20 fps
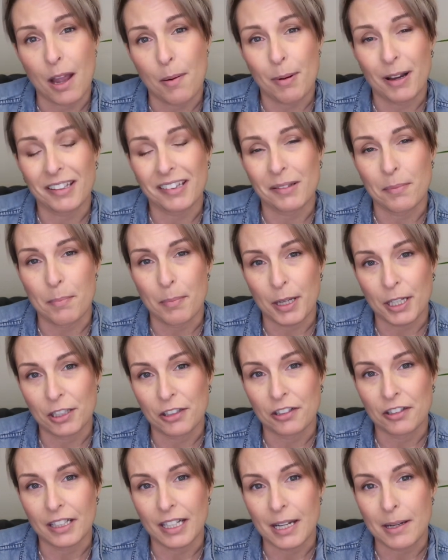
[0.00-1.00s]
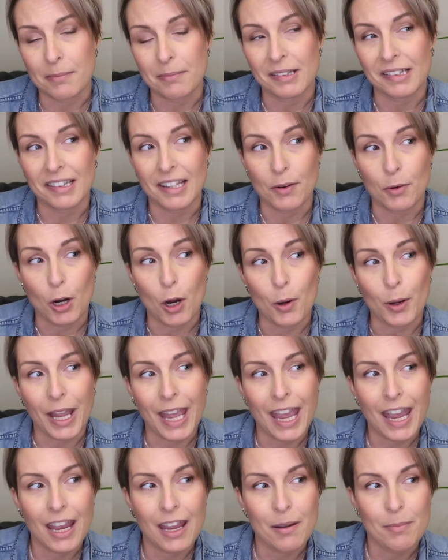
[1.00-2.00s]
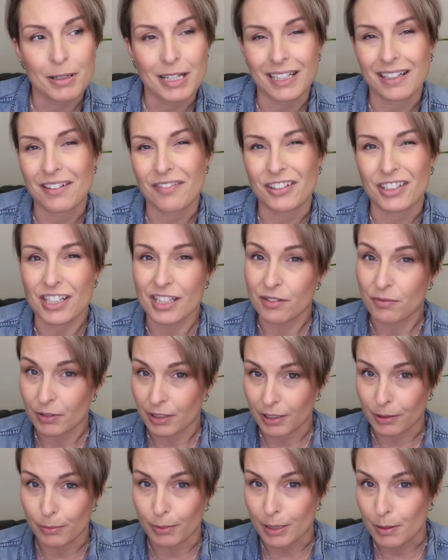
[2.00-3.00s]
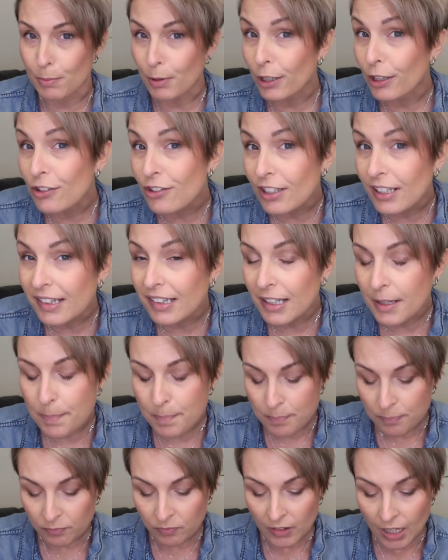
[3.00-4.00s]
I bought some buttercreams. They were okay, but I never did really repurchase them.